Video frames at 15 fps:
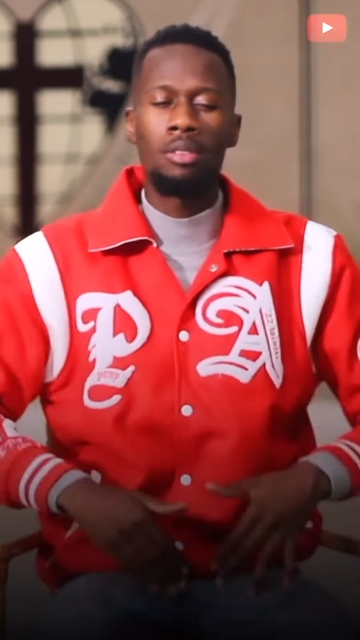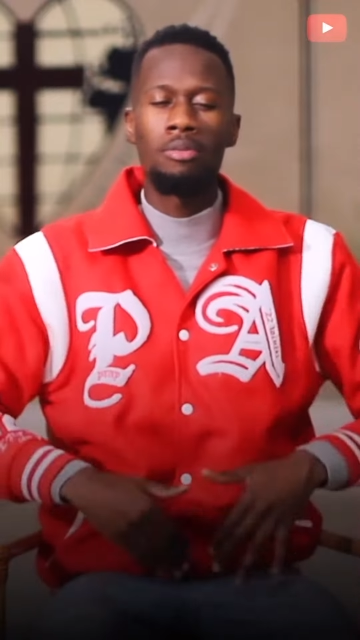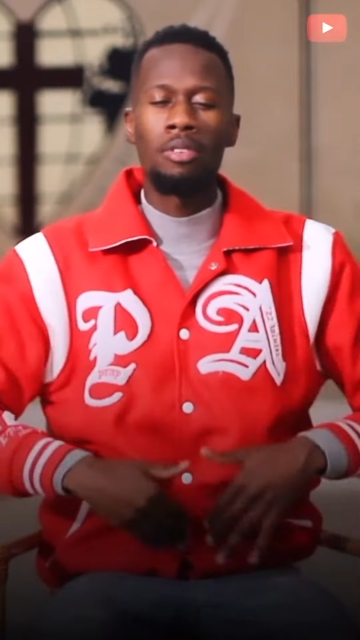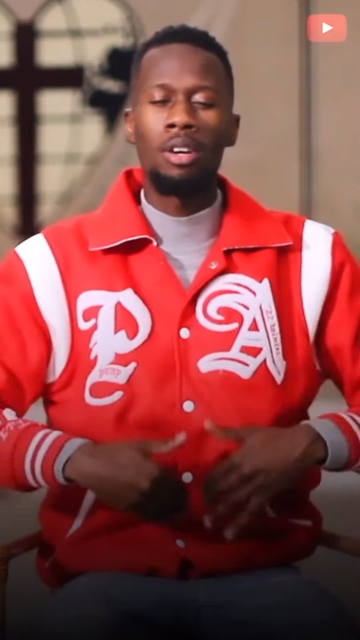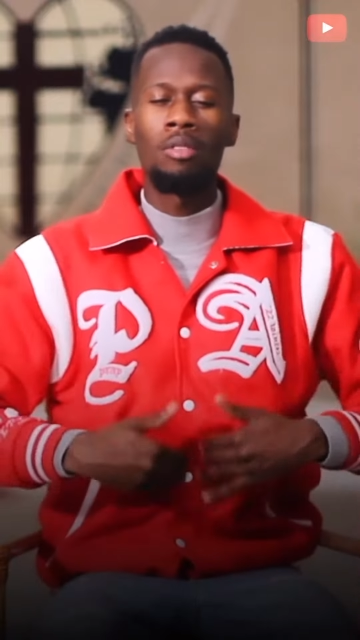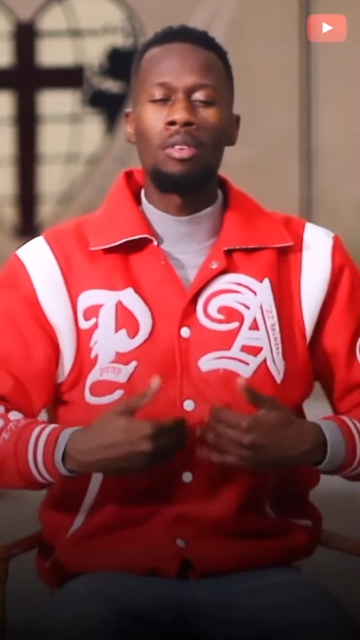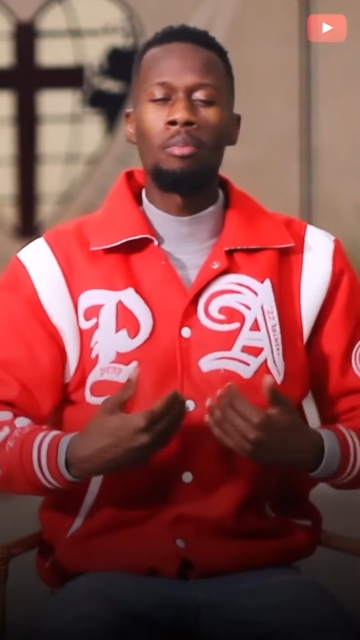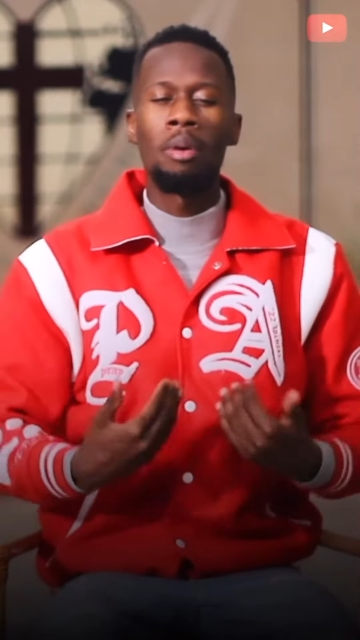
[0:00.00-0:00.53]

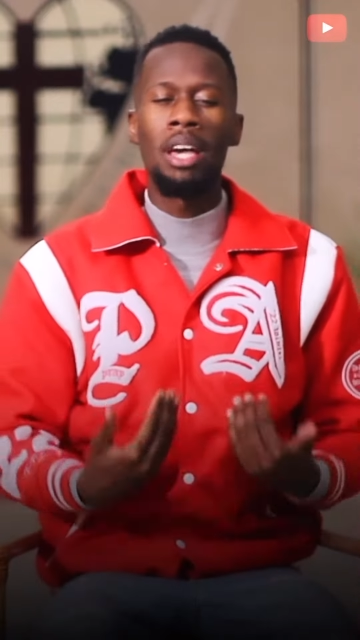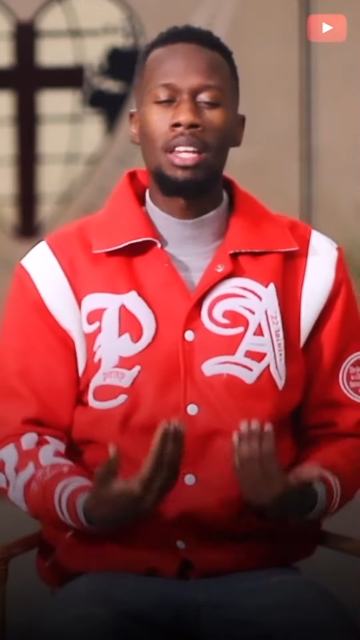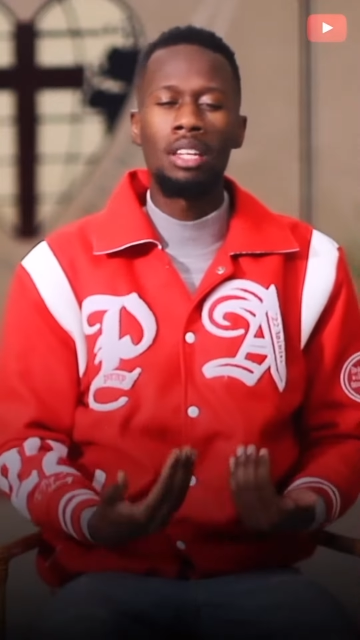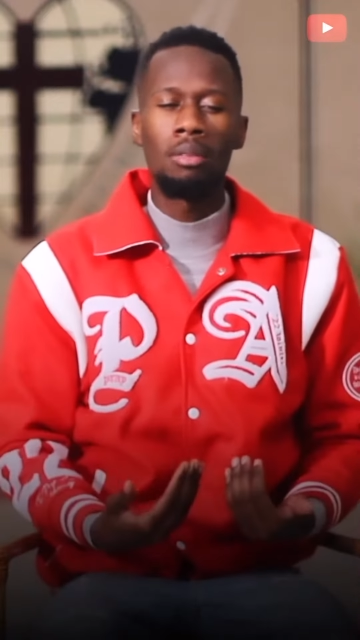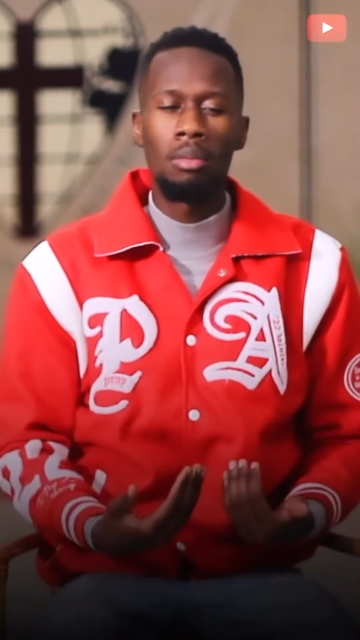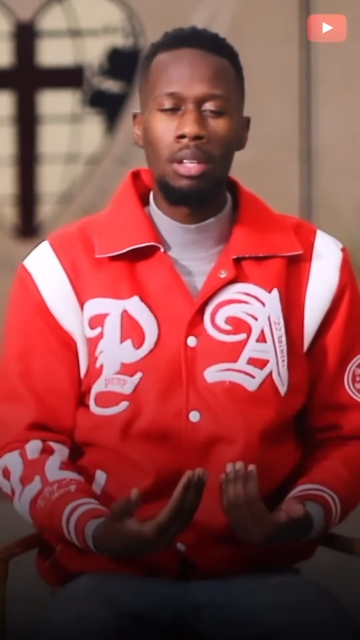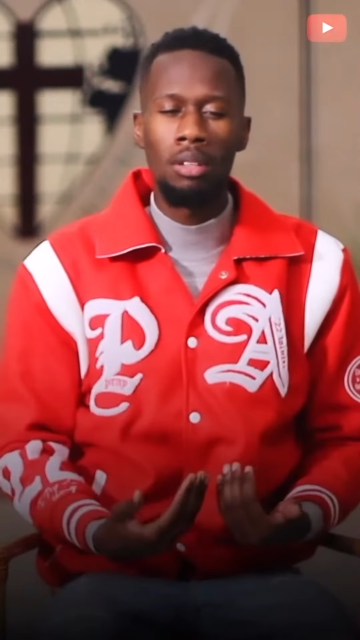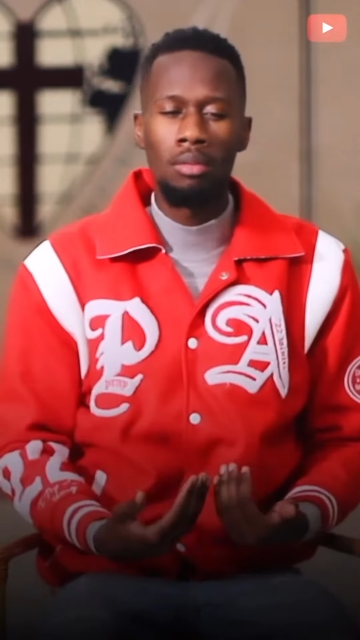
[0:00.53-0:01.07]
fear of
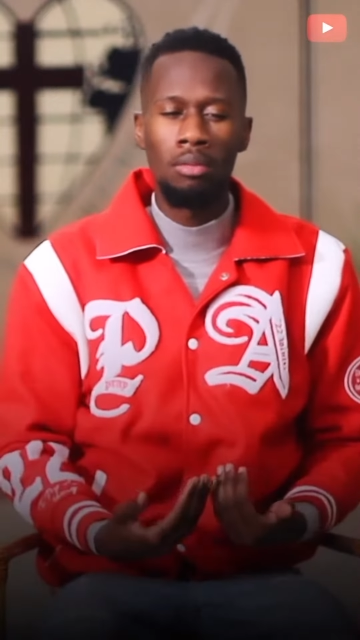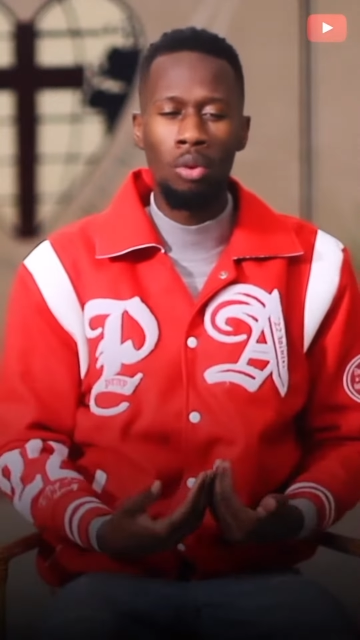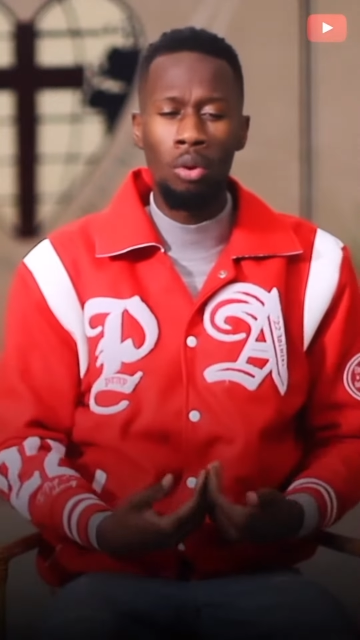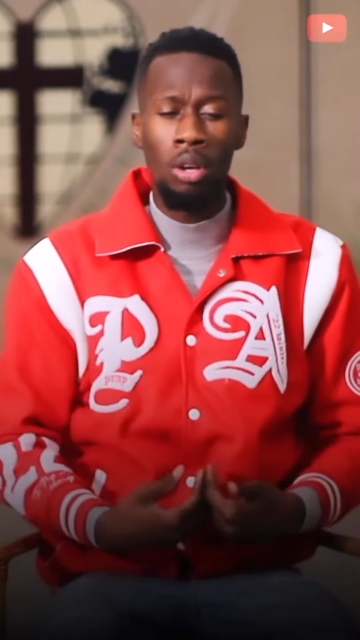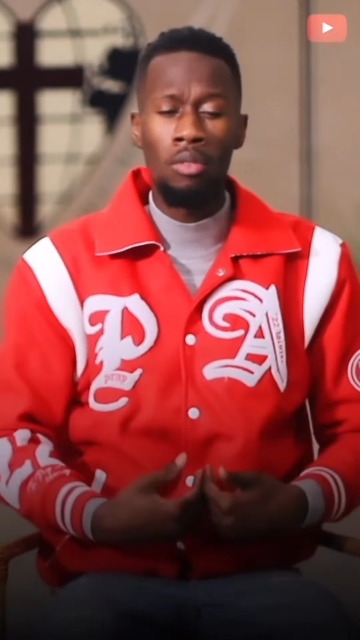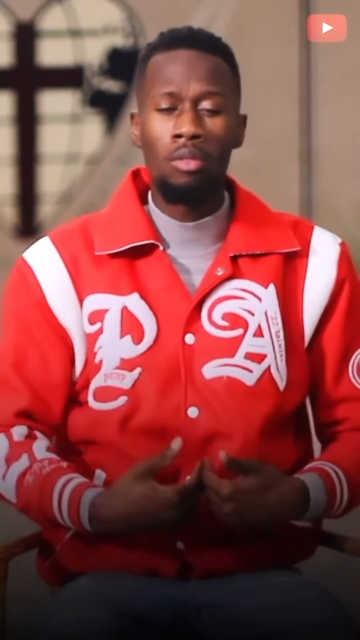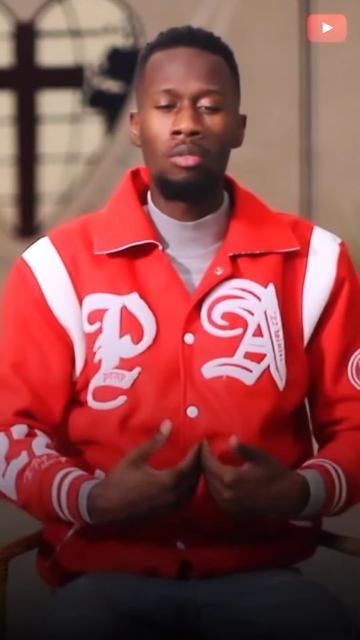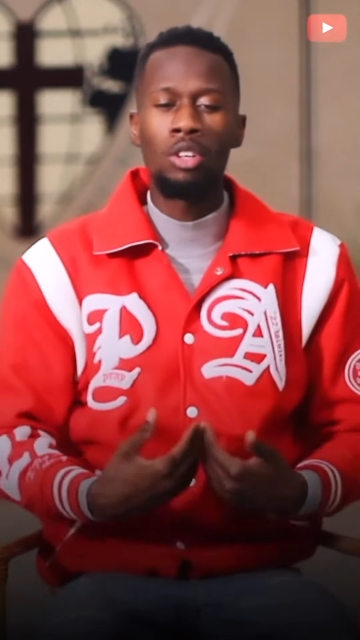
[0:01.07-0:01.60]
abandonment or
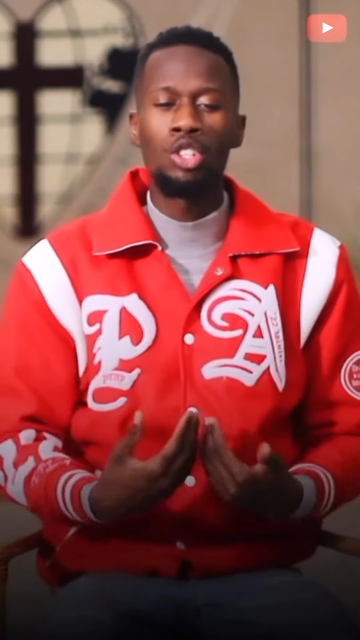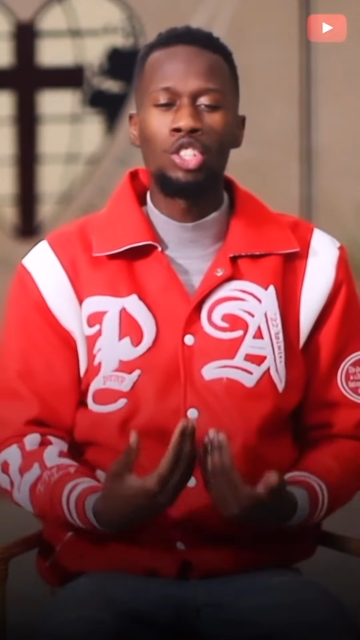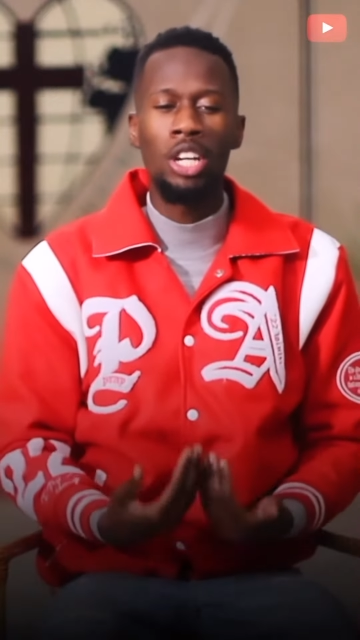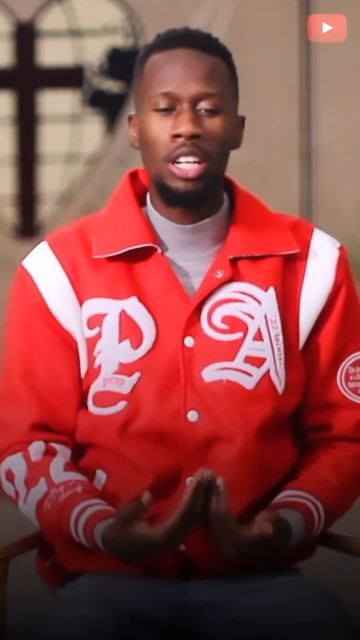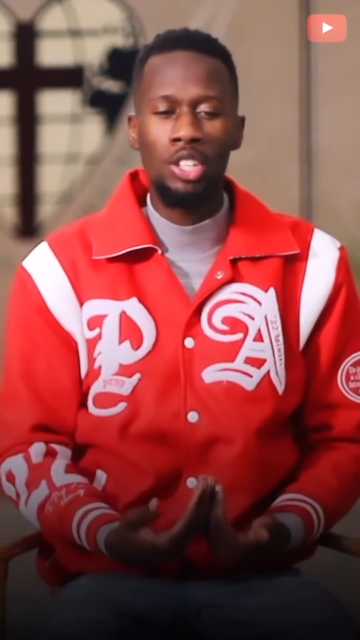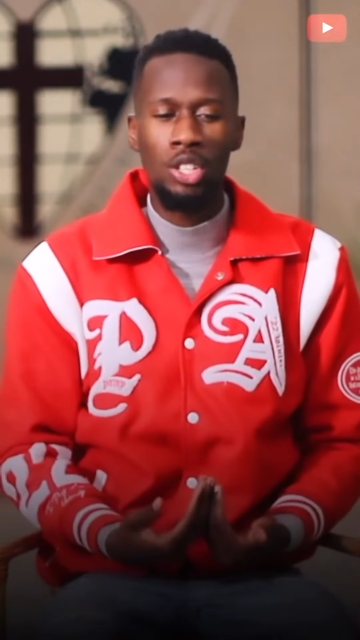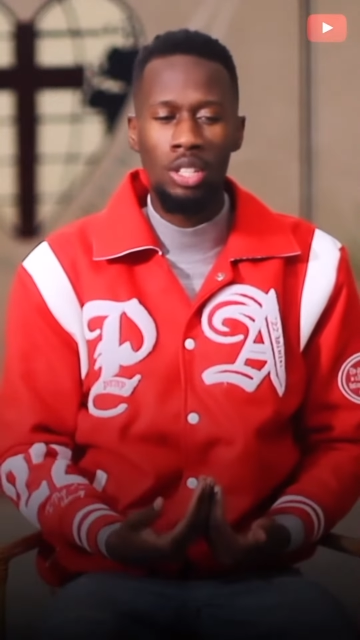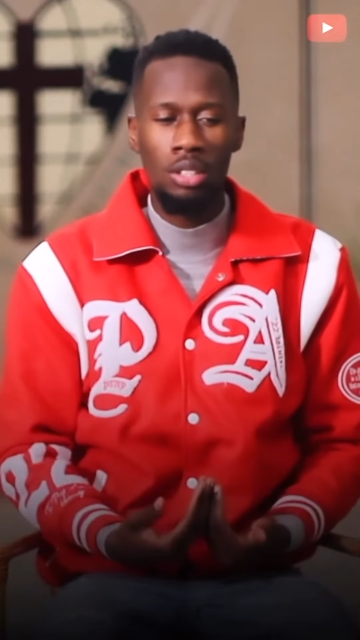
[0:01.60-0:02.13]
even
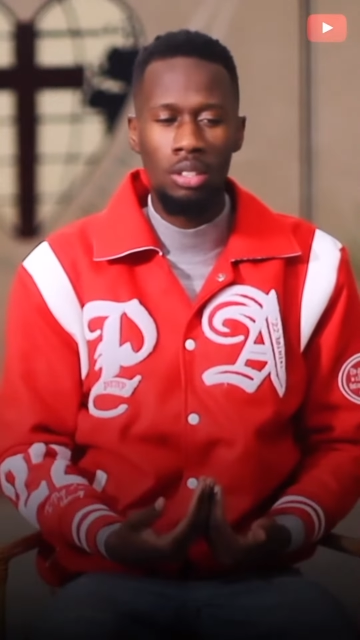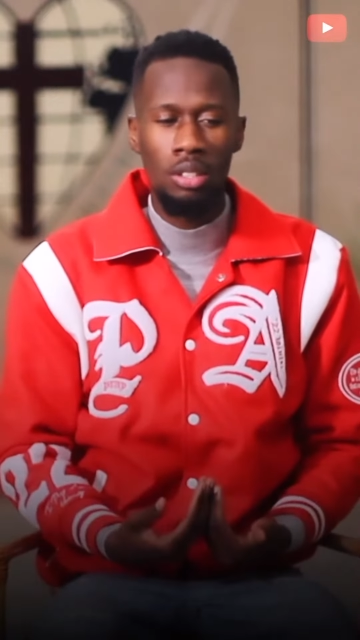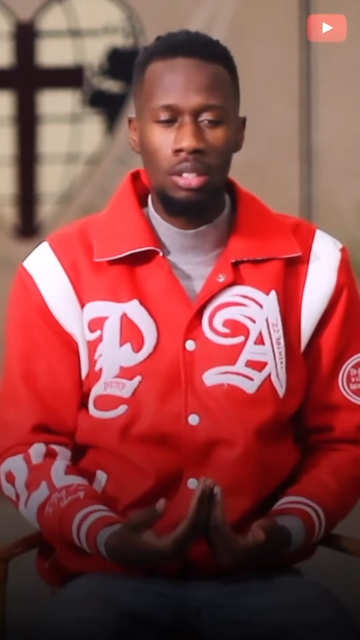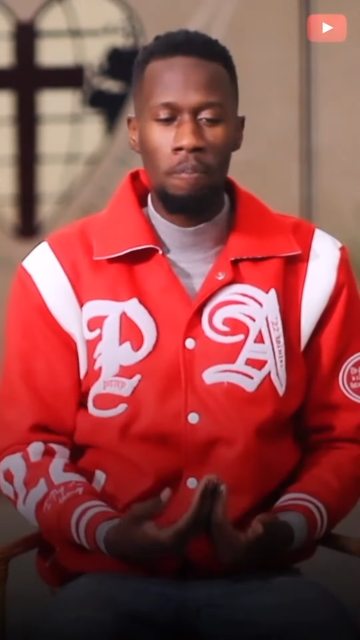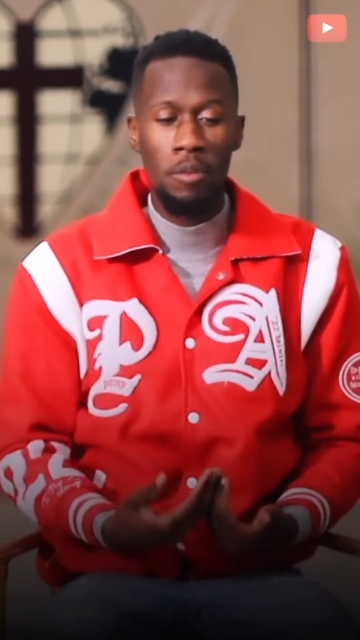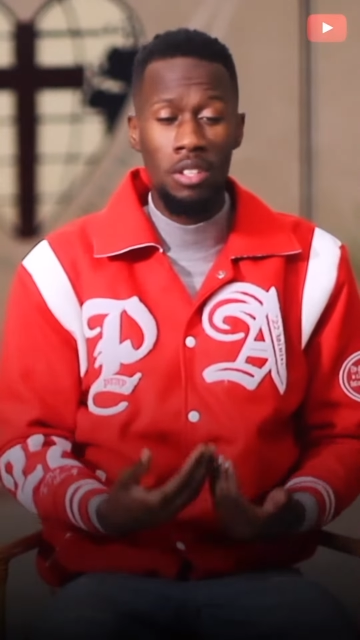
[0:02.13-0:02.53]
rejection,